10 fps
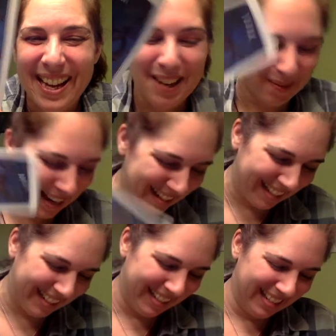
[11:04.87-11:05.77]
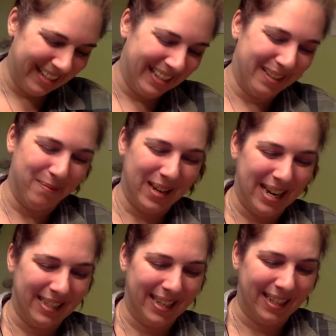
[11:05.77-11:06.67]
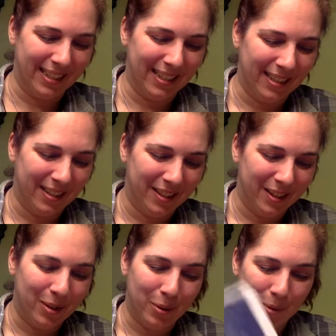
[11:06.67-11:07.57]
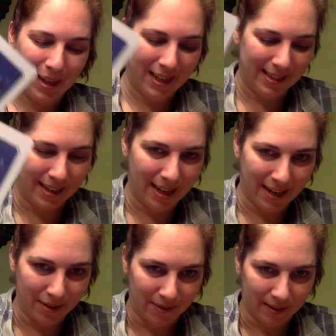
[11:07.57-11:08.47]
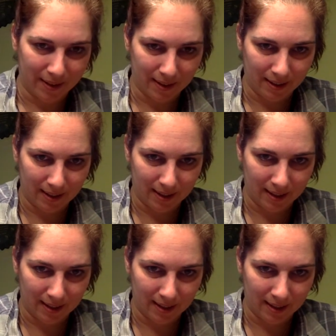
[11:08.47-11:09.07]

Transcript: Amazing. Amazing. Ooh, I like that Hierophant.